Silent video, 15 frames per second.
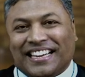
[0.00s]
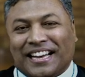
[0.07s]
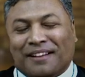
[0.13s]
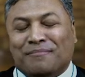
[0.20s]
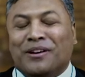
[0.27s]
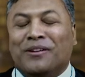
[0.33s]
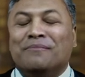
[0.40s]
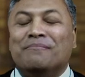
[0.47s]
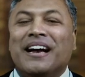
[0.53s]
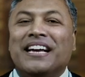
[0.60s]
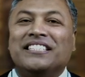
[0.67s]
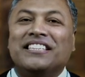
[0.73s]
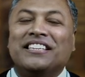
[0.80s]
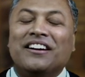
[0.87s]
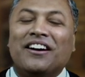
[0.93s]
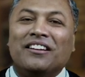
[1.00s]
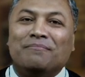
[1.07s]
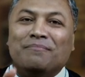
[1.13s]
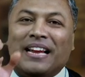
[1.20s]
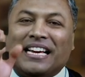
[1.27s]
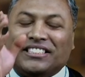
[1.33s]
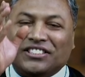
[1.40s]
and may Almighty God
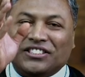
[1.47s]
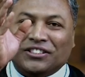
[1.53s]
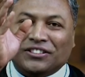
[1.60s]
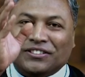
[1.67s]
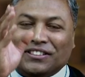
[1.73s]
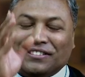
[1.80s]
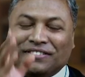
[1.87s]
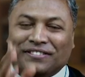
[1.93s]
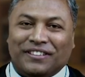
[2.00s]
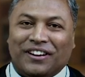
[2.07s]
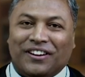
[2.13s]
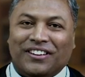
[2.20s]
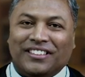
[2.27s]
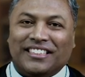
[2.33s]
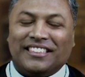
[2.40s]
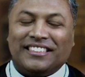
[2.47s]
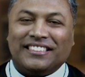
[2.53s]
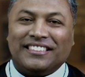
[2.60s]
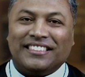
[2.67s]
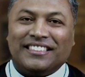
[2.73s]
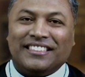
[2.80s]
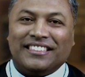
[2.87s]
bless you, the Father,
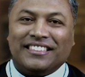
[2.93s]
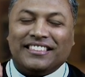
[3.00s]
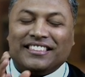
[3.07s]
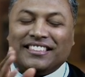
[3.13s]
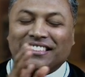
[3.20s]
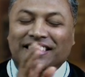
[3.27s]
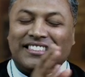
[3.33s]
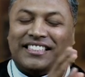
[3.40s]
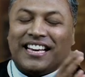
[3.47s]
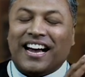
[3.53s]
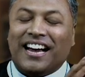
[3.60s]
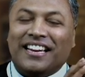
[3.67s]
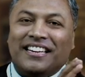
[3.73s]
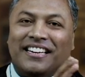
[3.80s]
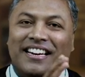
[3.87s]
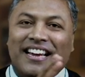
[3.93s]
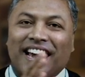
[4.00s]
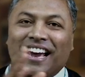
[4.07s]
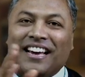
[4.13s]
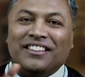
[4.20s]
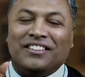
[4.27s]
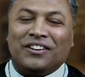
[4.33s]
the Son,
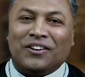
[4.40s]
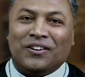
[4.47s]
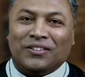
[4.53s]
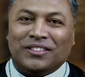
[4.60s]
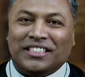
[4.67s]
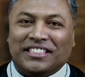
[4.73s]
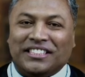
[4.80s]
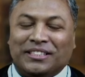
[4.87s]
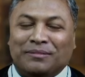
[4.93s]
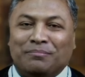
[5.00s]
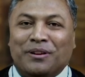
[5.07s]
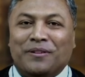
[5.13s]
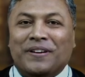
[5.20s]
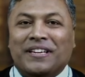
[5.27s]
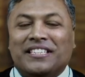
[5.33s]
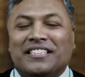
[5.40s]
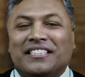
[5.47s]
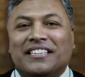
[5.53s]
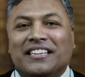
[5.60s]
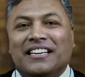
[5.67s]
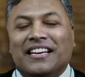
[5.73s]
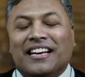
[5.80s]
and the Holy Spirit.
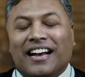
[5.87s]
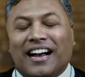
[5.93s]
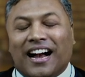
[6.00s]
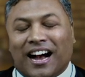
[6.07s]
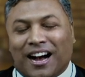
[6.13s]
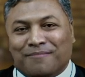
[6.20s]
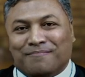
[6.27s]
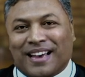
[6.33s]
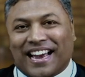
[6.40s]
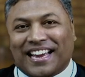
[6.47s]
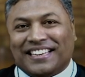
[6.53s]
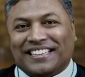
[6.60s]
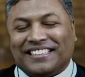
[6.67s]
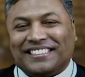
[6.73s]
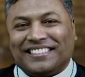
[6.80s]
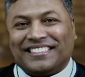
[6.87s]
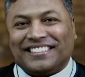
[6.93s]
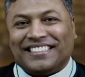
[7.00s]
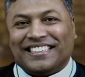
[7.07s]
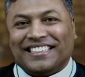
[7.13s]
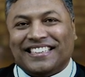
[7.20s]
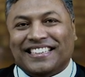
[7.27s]
Amen.
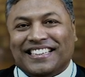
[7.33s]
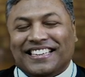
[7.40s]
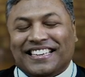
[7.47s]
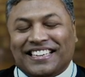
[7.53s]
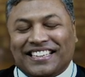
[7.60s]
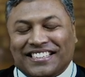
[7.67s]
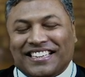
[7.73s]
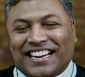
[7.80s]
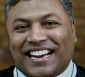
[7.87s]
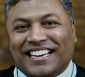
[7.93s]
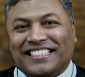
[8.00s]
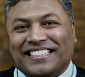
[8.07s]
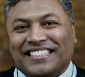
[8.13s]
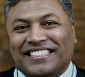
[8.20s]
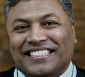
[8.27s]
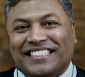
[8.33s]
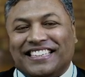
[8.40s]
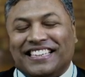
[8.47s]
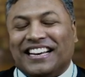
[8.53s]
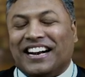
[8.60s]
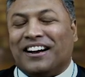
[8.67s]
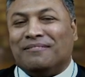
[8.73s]
Good night,
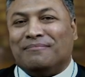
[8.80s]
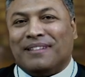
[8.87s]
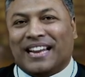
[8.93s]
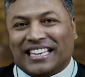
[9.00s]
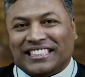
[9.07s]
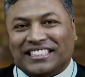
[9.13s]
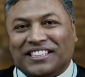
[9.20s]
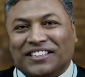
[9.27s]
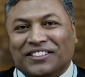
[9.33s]
and God bless